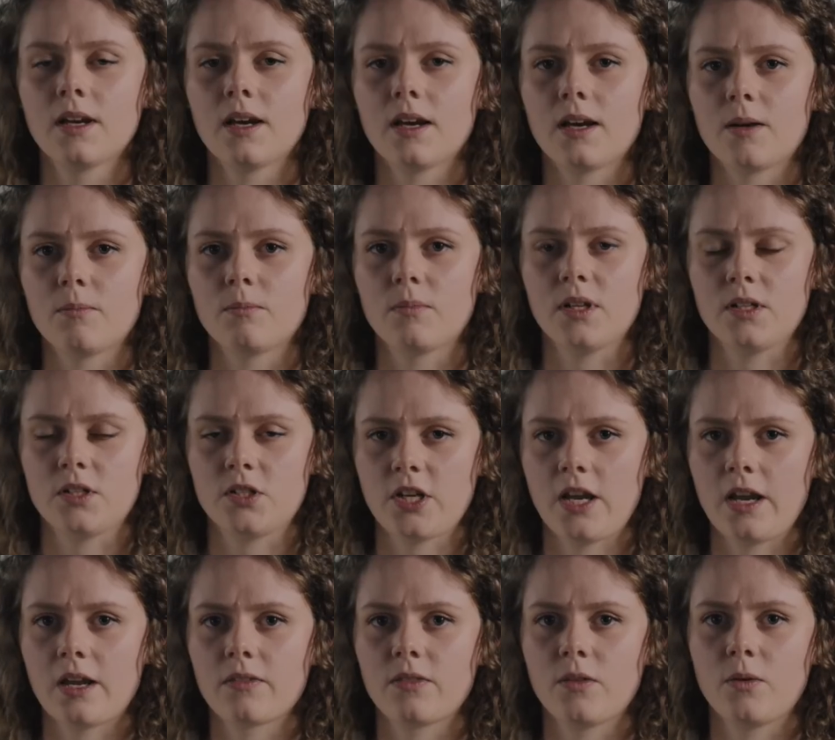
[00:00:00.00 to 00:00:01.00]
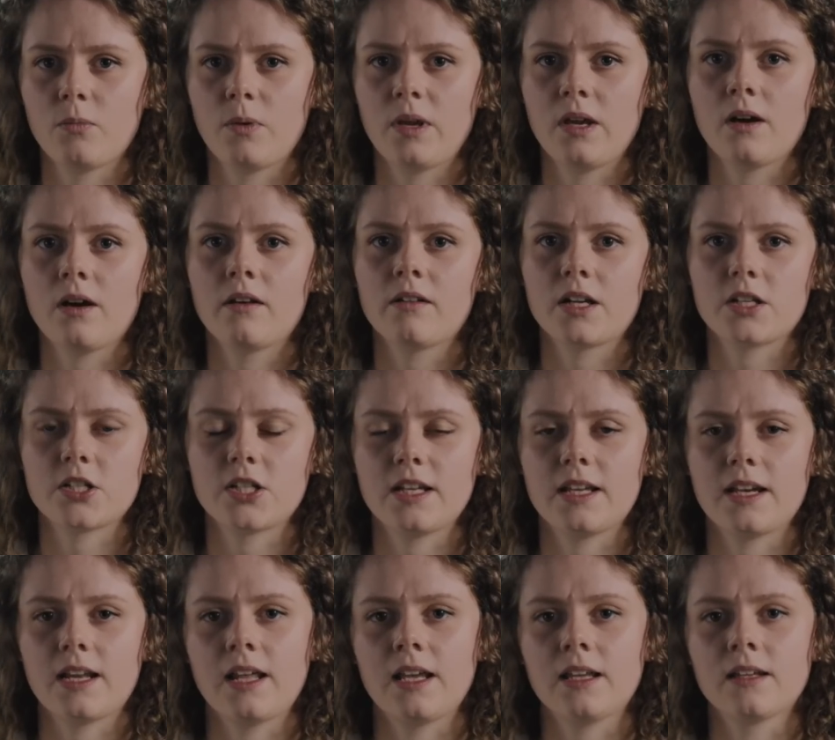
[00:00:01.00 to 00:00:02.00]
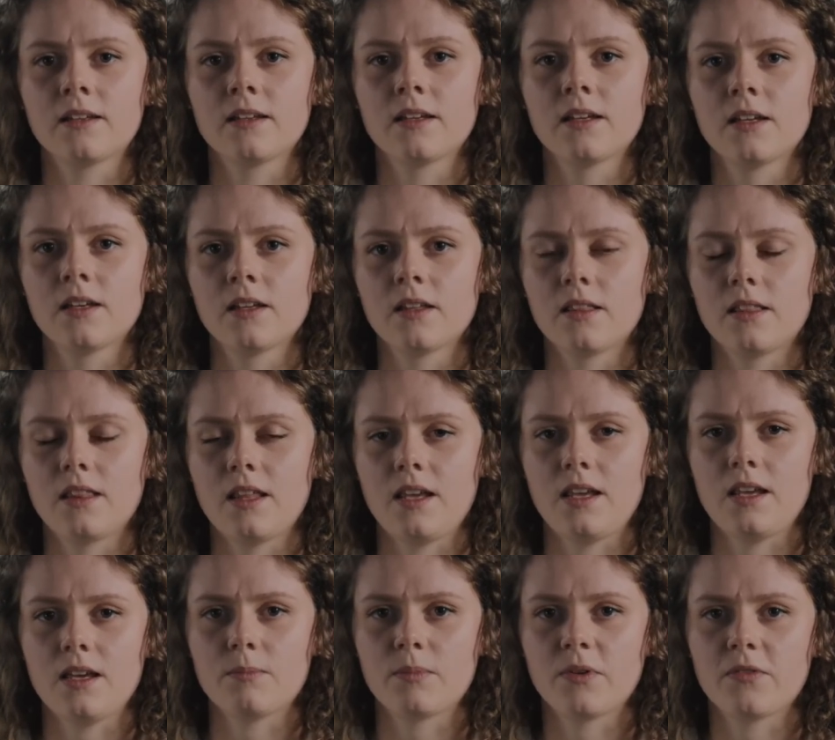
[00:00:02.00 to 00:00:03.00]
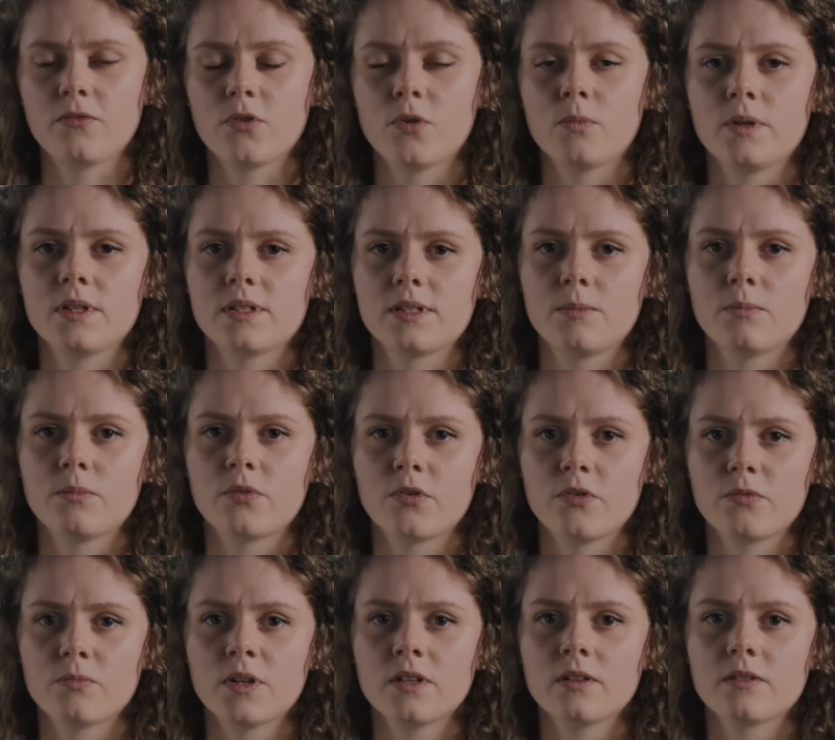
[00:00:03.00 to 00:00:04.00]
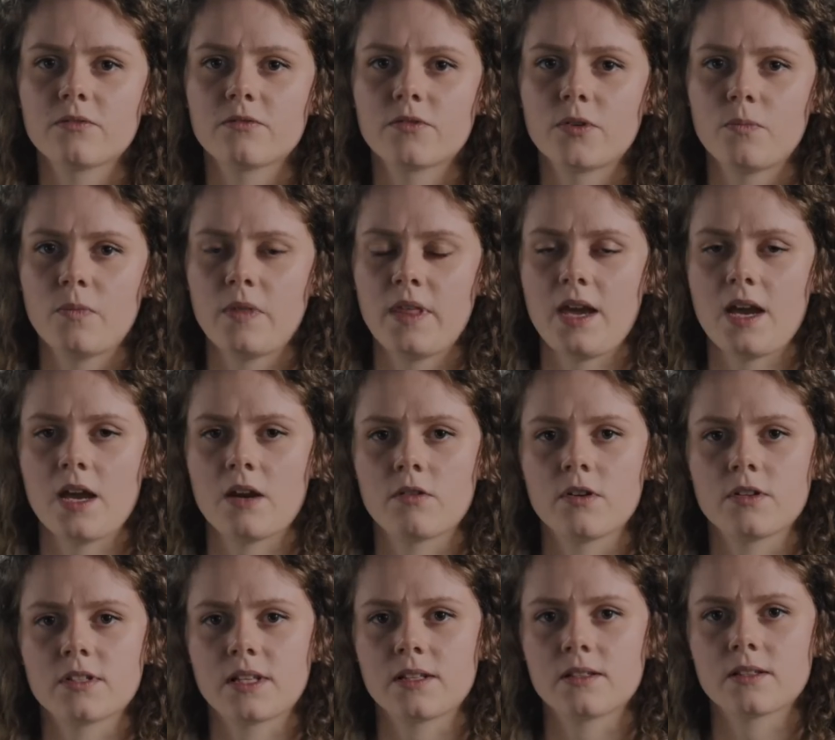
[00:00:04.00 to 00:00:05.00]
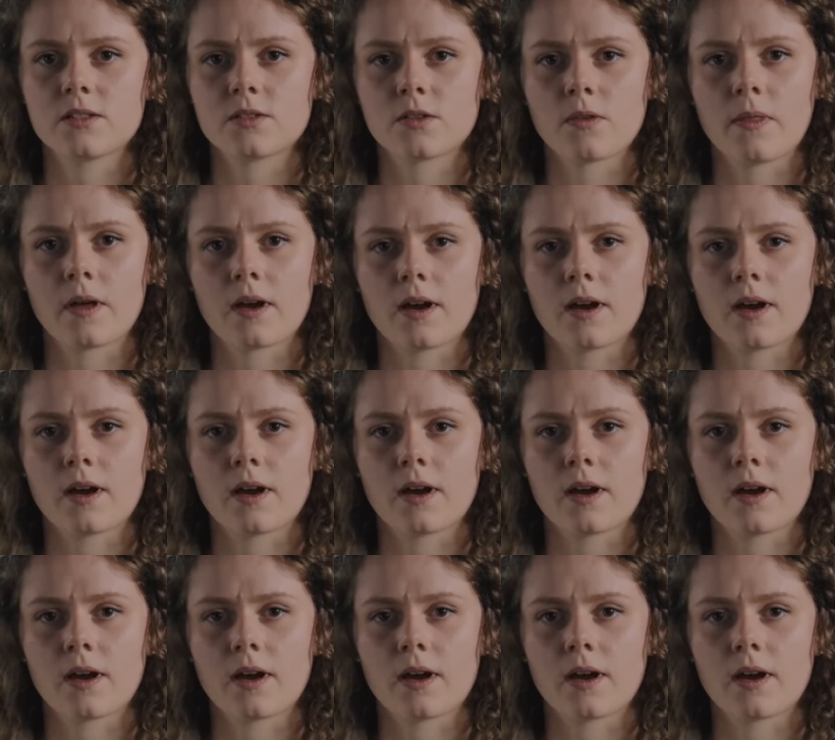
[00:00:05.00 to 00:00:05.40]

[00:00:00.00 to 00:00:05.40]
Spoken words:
and check that we are actually getting the performance improvement from the aero sensors on the